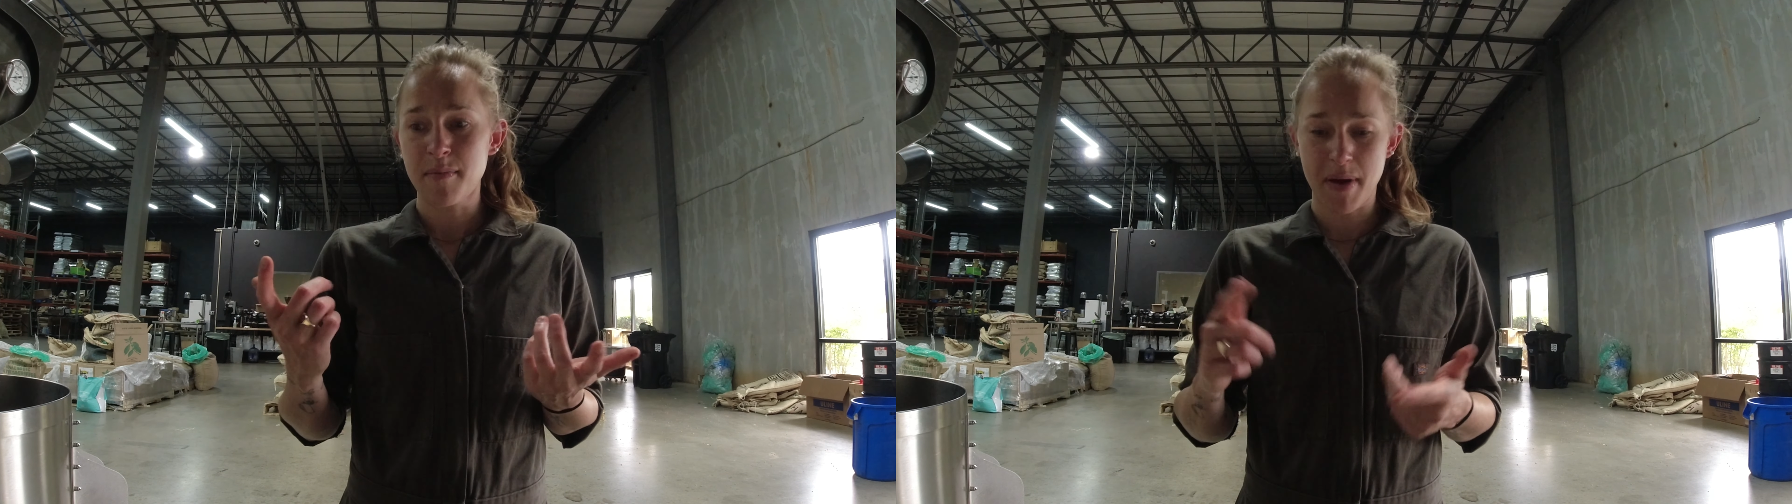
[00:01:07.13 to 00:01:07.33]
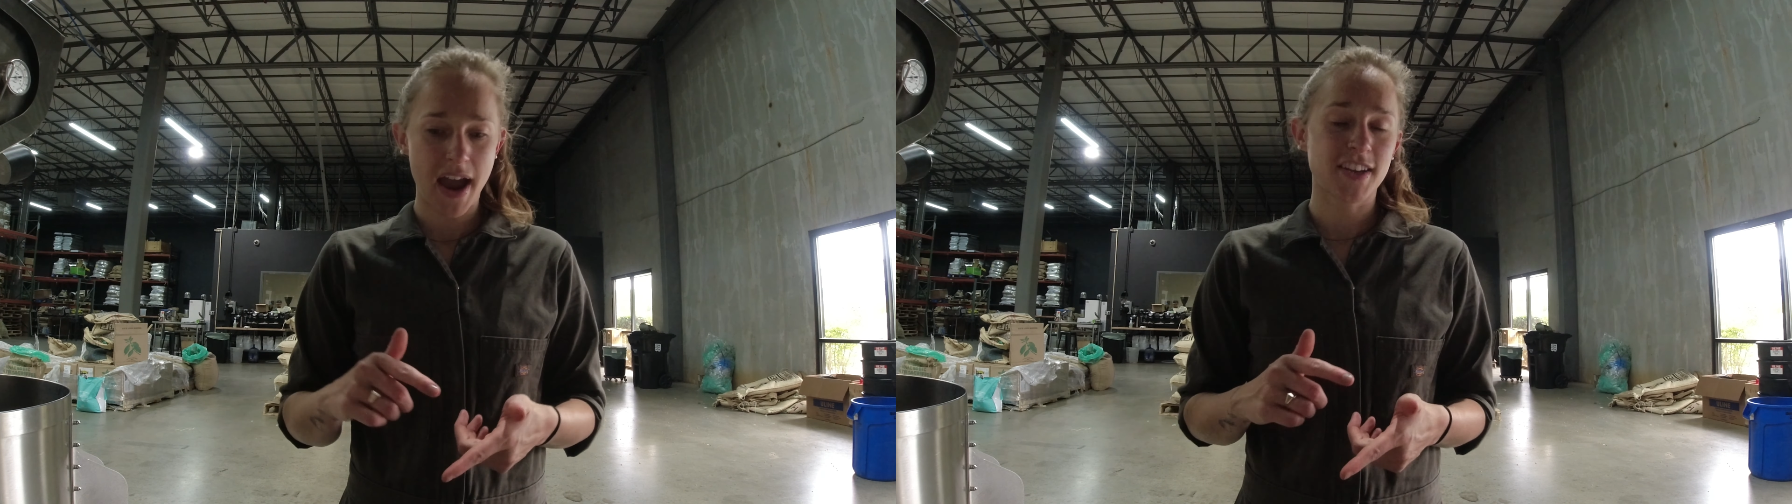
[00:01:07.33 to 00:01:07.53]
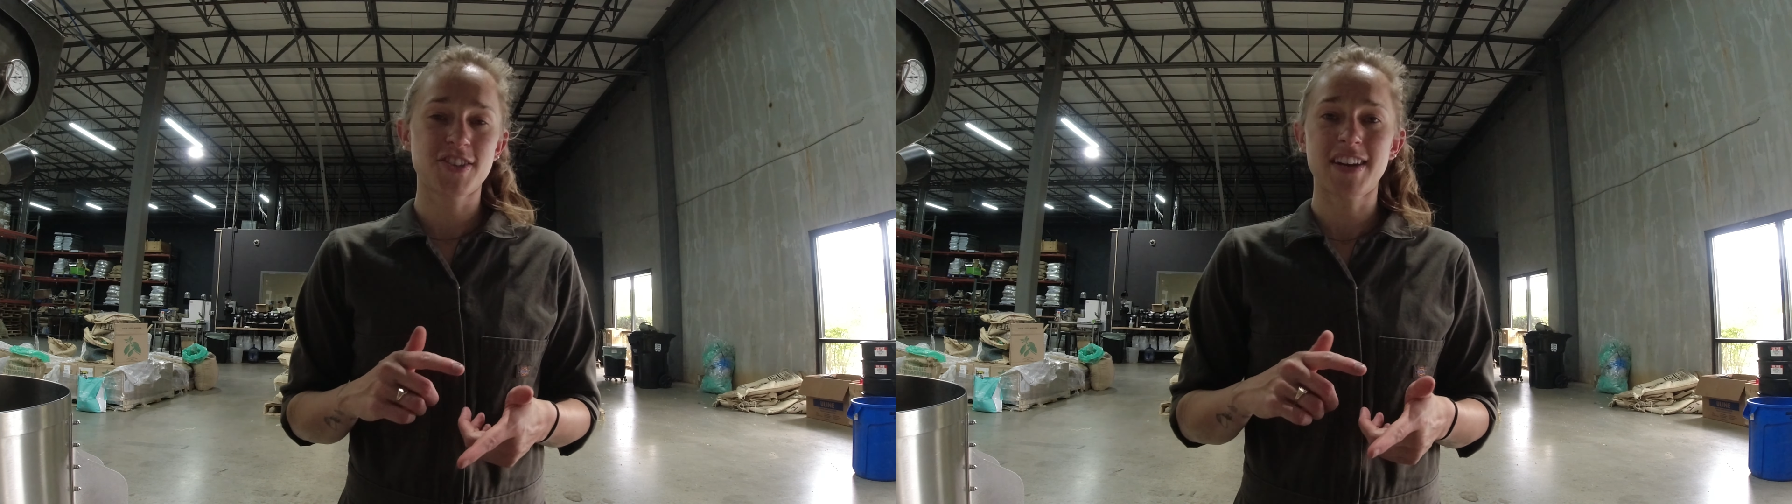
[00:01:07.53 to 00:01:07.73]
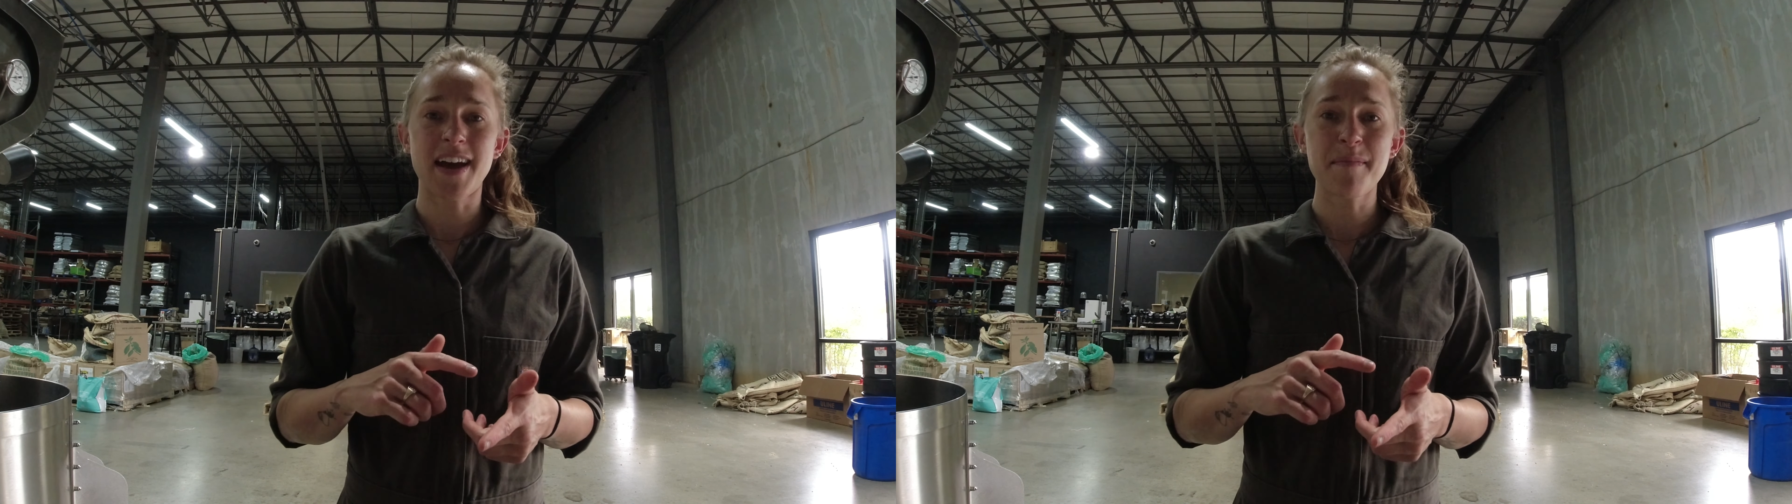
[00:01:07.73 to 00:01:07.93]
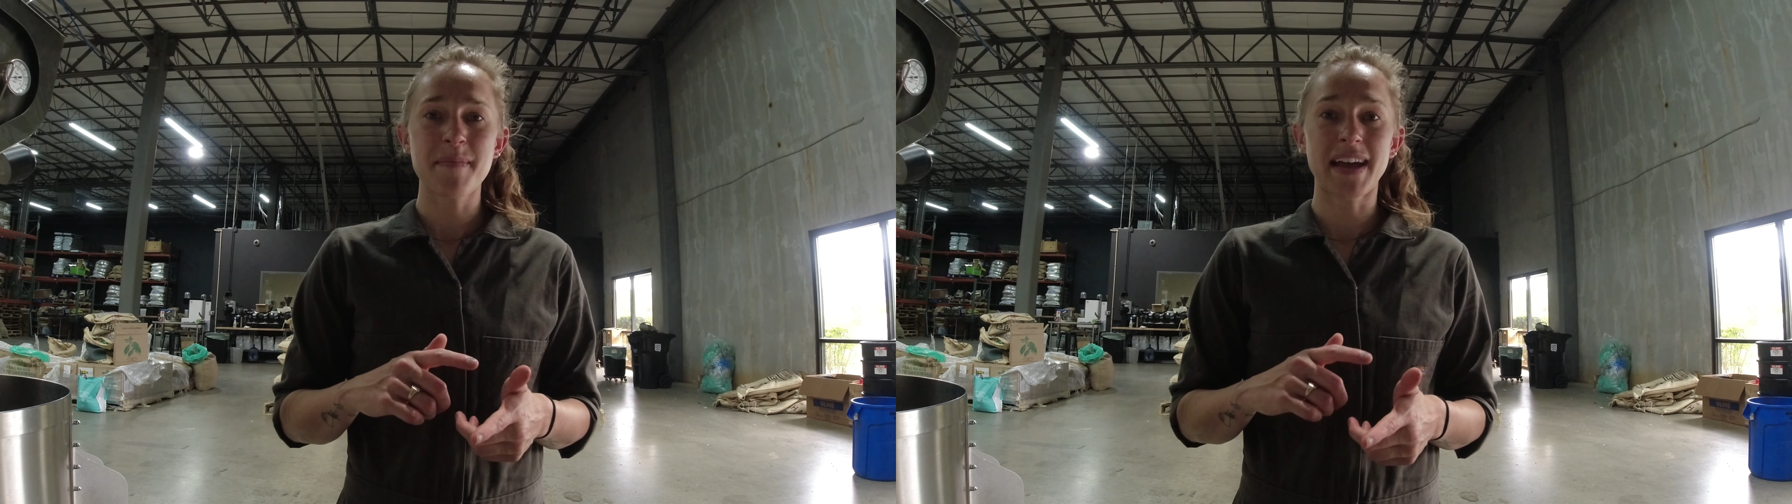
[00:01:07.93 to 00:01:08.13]
package it
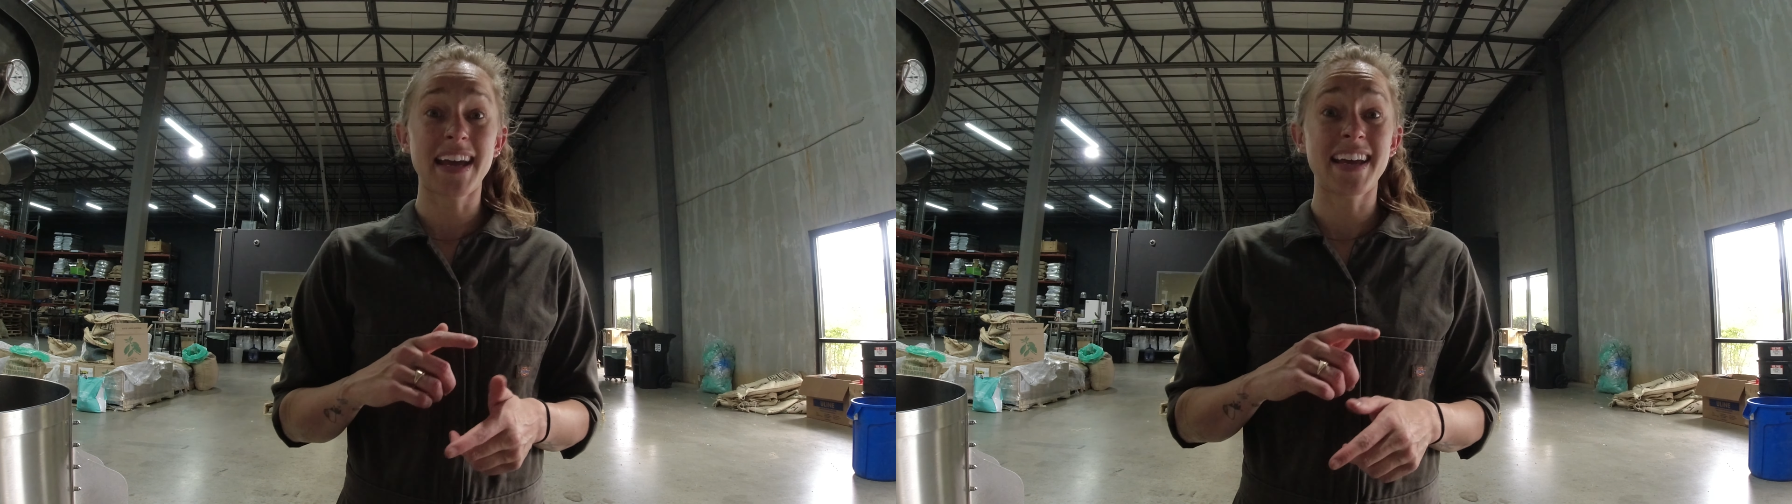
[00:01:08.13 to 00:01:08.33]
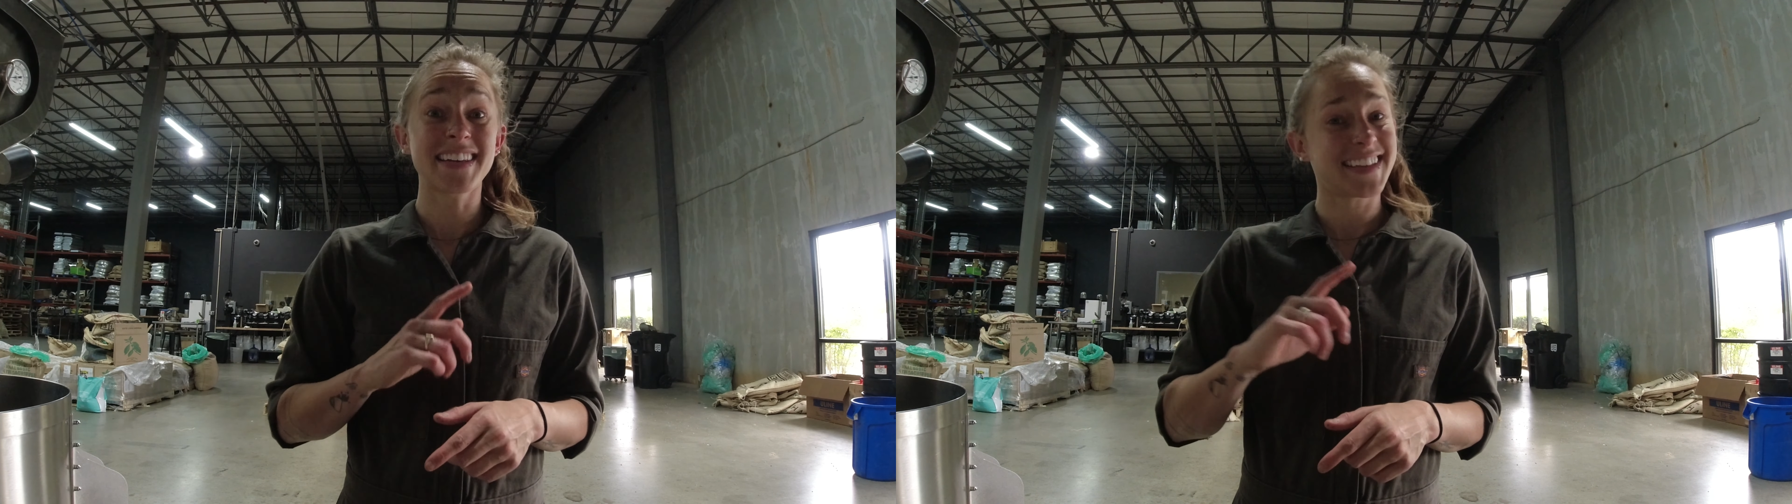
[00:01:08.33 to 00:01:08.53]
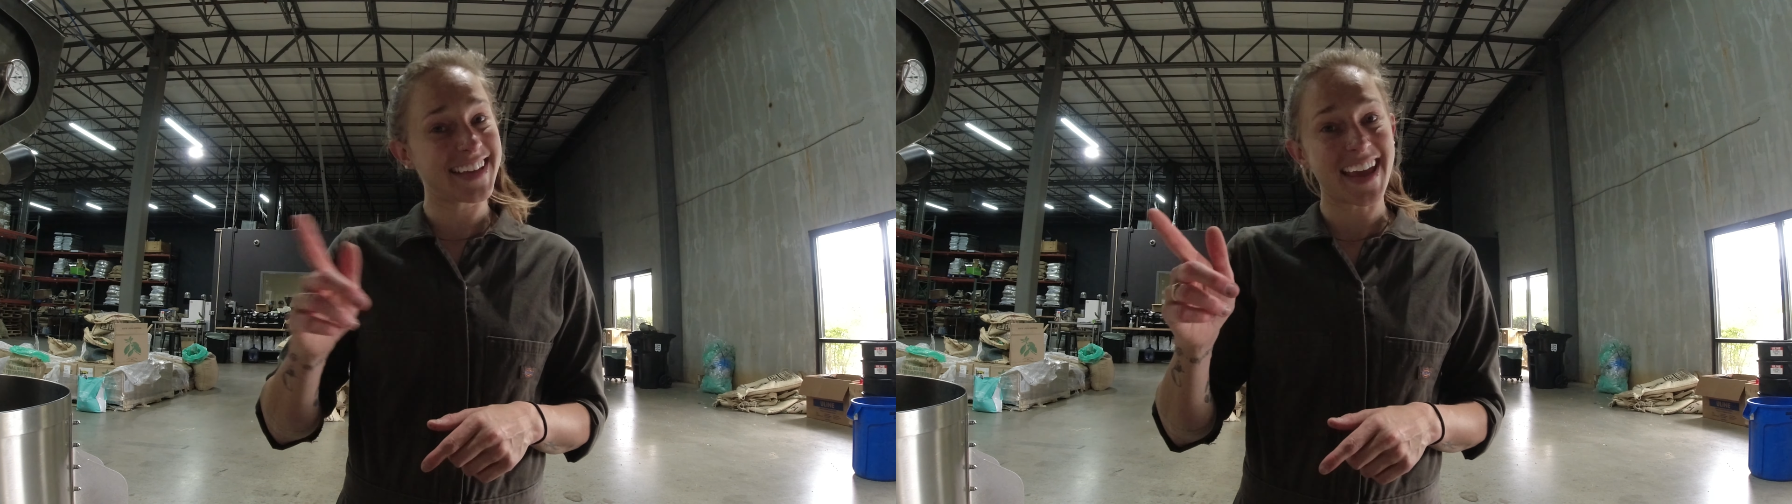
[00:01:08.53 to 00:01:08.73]
up, and